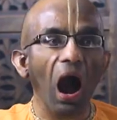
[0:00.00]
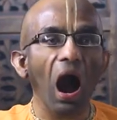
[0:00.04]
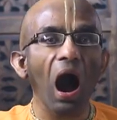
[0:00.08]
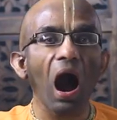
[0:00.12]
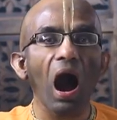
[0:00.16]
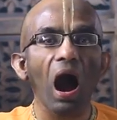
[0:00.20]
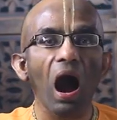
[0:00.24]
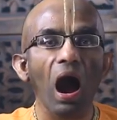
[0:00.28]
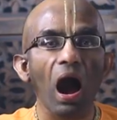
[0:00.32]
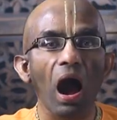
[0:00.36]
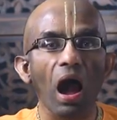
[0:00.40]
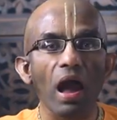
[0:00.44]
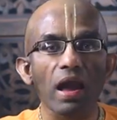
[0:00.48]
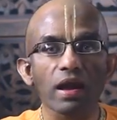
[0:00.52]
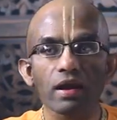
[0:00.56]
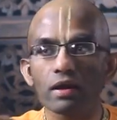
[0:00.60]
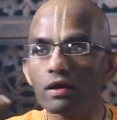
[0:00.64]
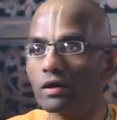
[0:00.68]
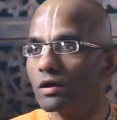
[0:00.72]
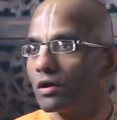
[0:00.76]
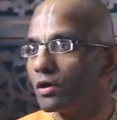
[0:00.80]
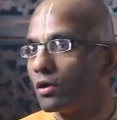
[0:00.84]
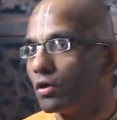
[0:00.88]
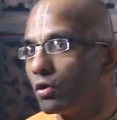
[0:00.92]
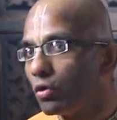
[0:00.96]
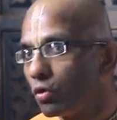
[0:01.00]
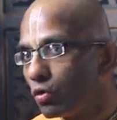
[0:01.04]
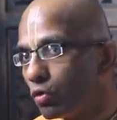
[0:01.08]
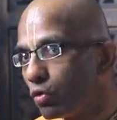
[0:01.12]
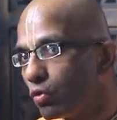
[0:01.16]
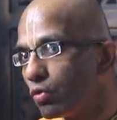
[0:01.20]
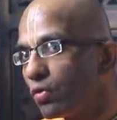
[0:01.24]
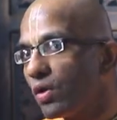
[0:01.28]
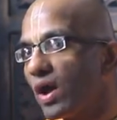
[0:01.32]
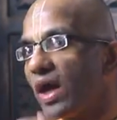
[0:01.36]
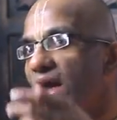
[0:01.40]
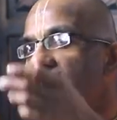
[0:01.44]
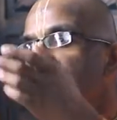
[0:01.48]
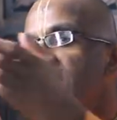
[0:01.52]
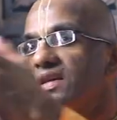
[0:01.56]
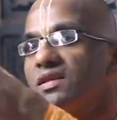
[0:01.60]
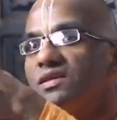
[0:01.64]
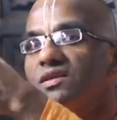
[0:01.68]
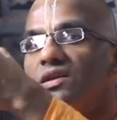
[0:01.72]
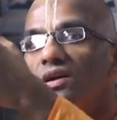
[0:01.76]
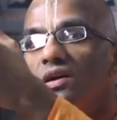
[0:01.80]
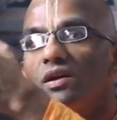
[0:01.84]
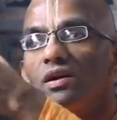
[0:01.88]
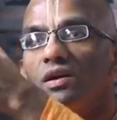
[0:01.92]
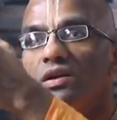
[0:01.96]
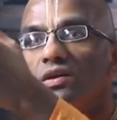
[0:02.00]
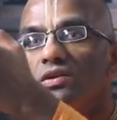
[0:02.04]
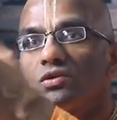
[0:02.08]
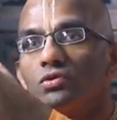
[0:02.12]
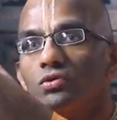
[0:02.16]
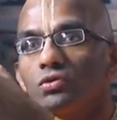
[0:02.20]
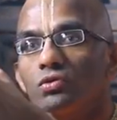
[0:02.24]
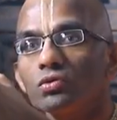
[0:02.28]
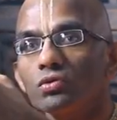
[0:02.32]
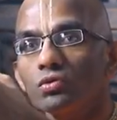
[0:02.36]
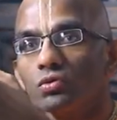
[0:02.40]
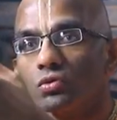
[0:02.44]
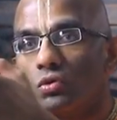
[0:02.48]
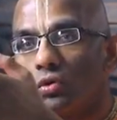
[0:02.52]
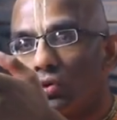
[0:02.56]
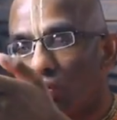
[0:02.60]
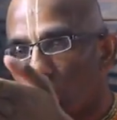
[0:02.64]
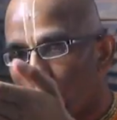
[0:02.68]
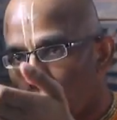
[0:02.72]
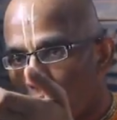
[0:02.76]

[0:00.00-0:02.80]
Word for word: I who exerts